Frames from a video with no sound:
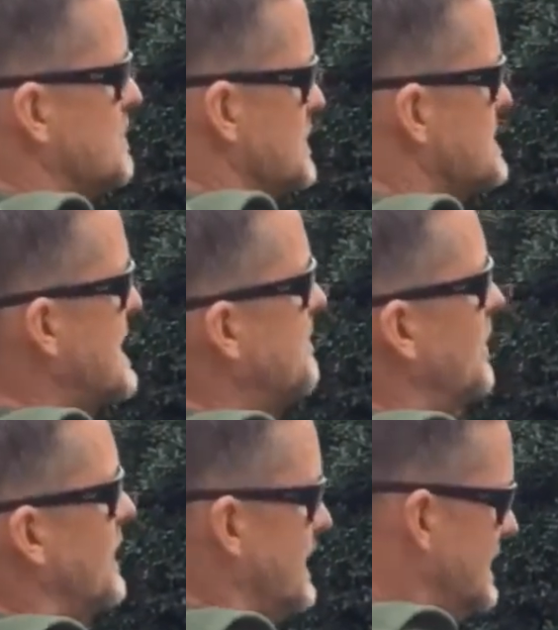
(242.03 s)
were
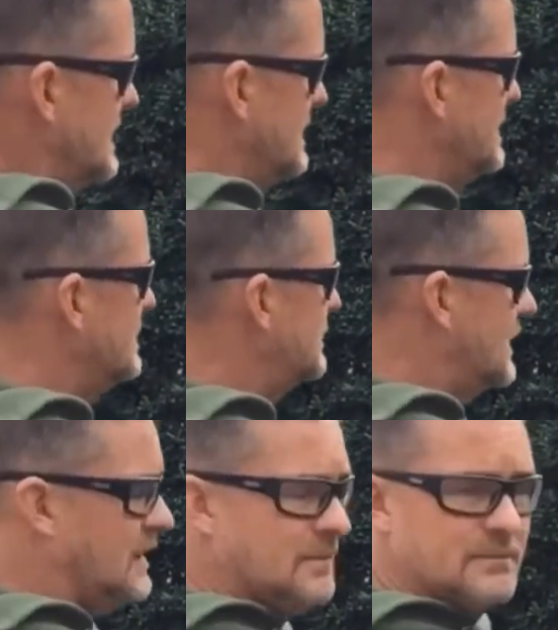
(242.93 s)
separated
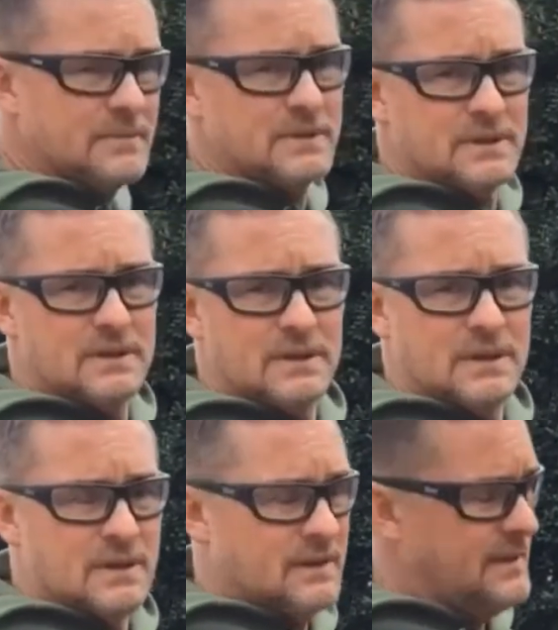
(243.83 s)
from
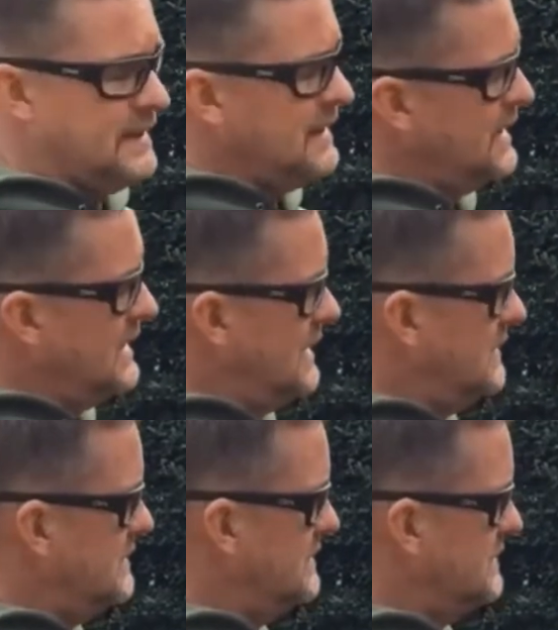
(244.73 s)

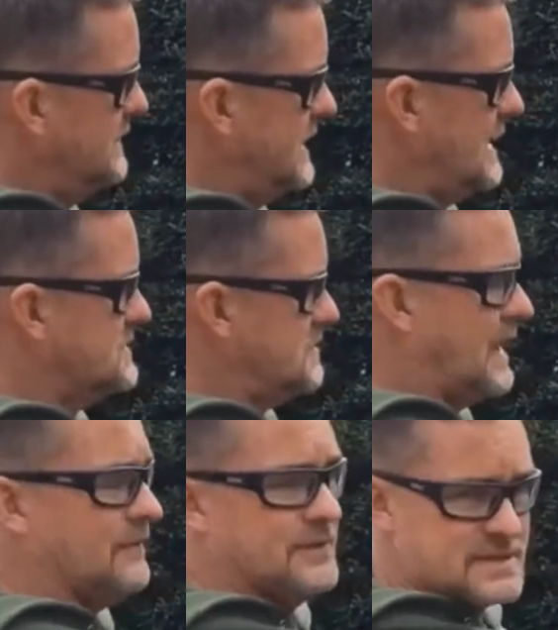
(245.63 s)
the
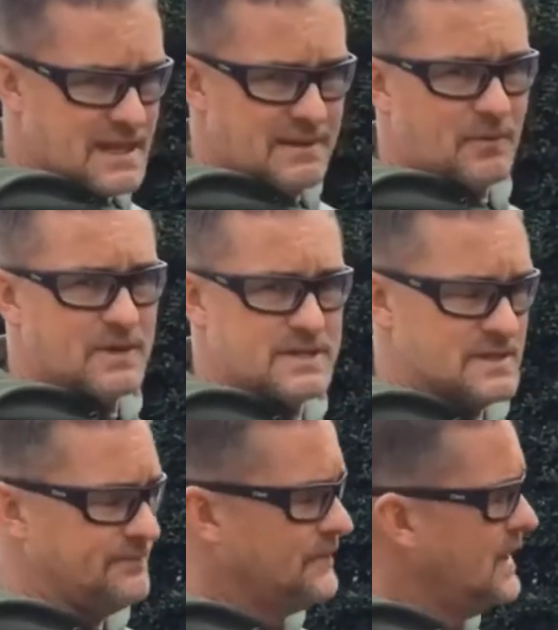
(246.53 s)
downspout for the same
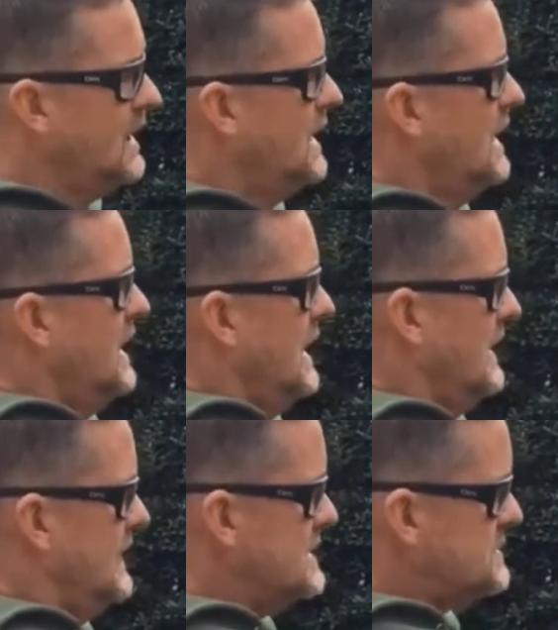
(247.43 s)
reason.
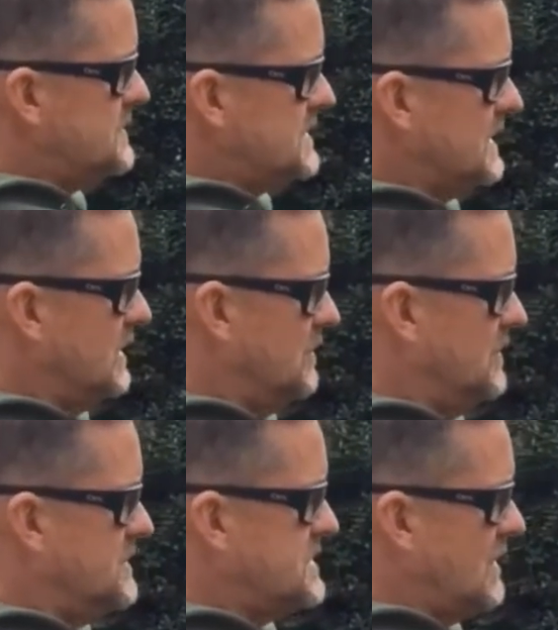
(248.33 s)
In this particular
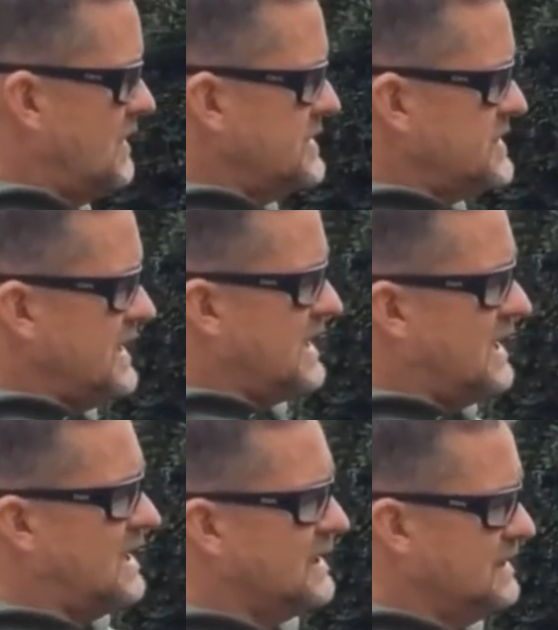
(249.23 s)
one, we started jet
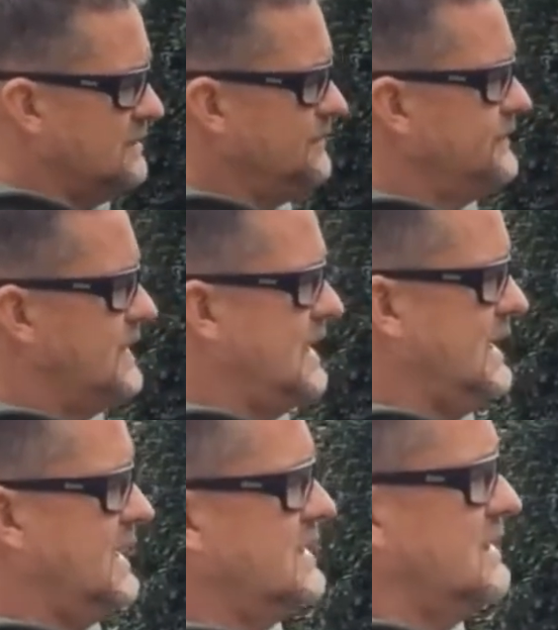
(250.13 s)
hogging them,
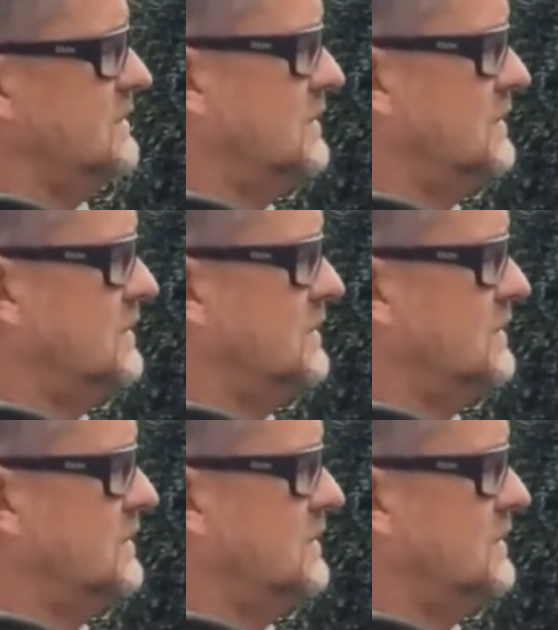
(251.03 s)
and